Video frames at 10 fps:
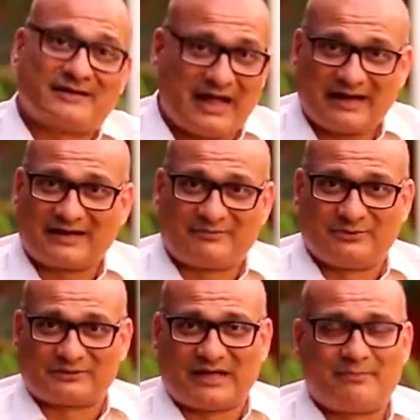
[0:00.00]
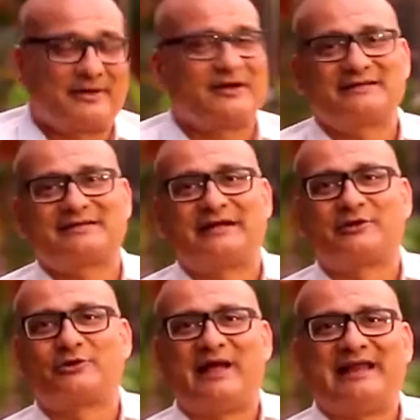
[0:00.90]
Nagara motha because it
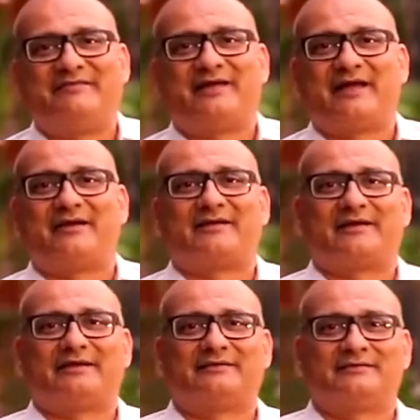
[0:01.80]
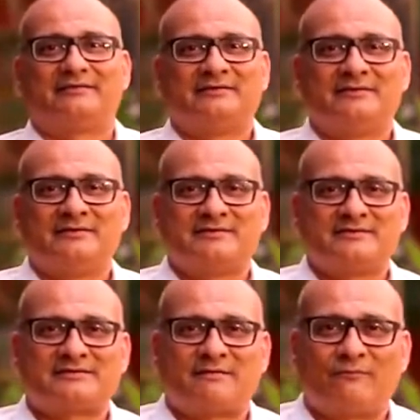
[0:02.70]
can grow anywhere, in
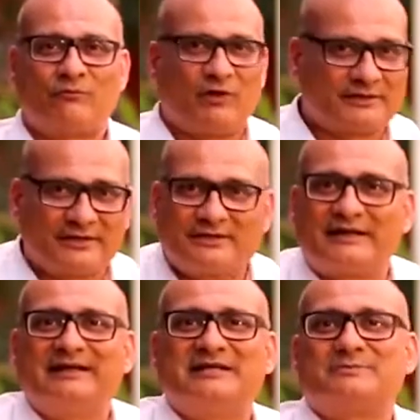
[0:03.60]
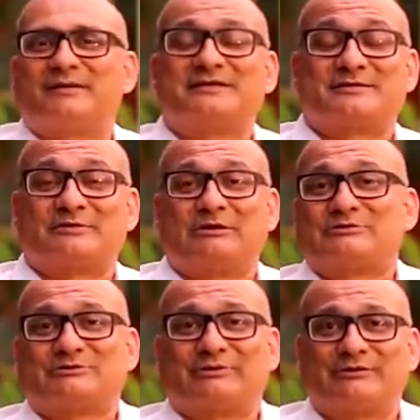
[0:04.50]
some water drainage places
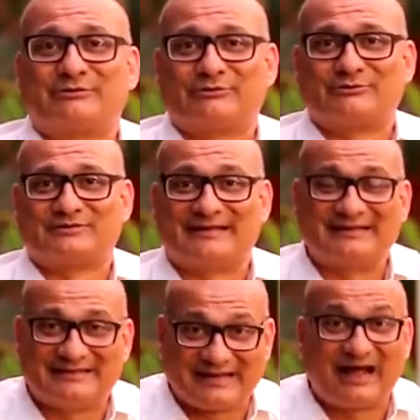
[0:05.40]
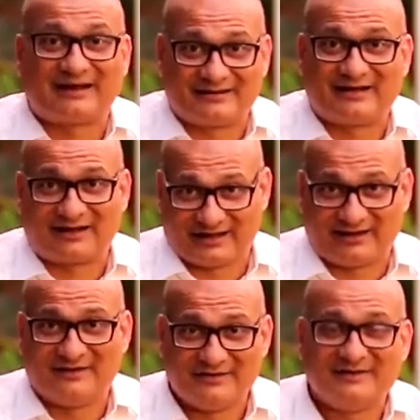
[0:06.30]
also it grows, in
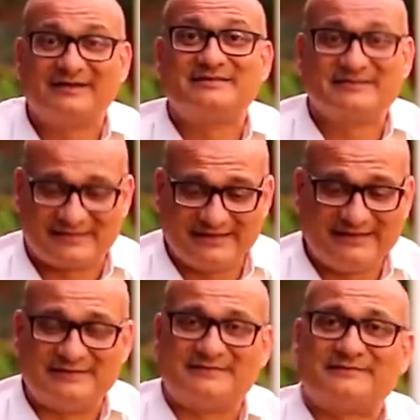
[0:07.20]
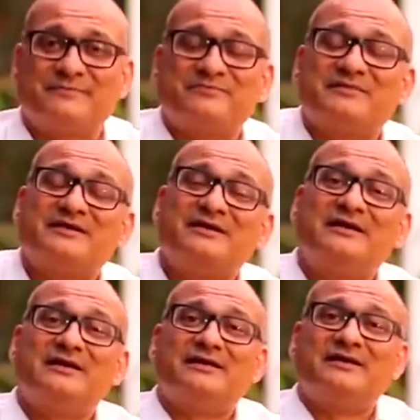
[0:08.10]
nagara, in cities,
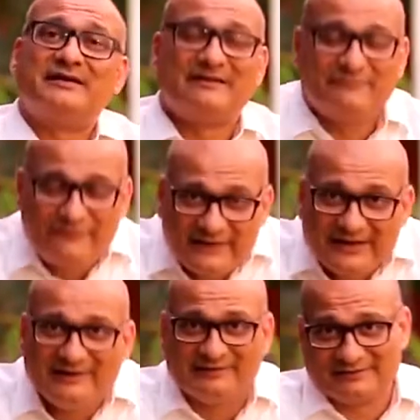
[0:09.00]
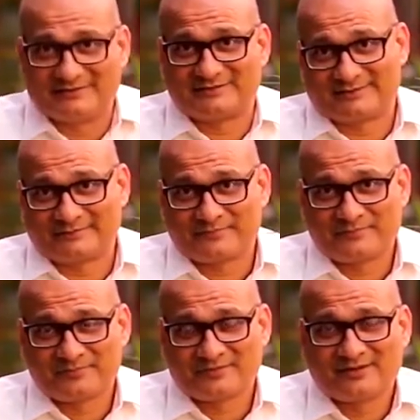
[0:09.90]
in fields.
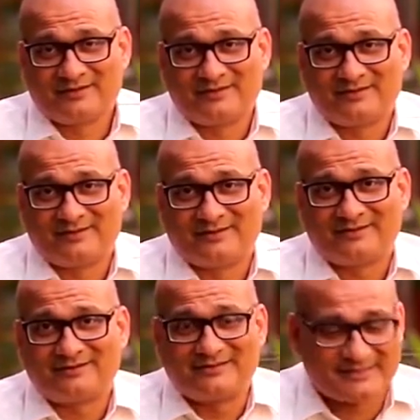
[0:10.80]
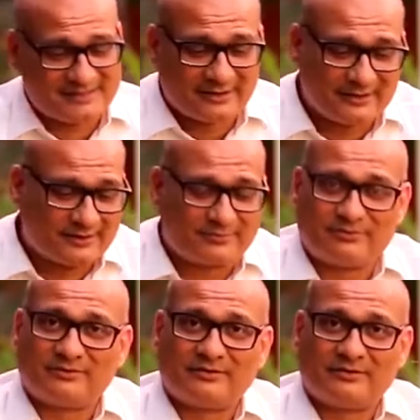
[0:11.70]
This
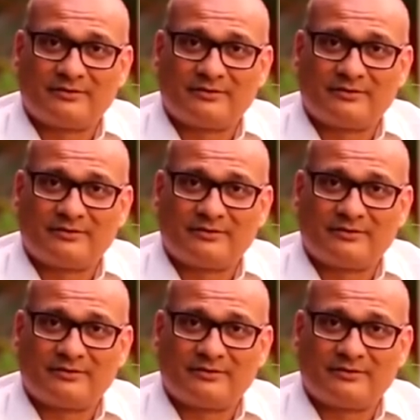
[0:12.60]
herb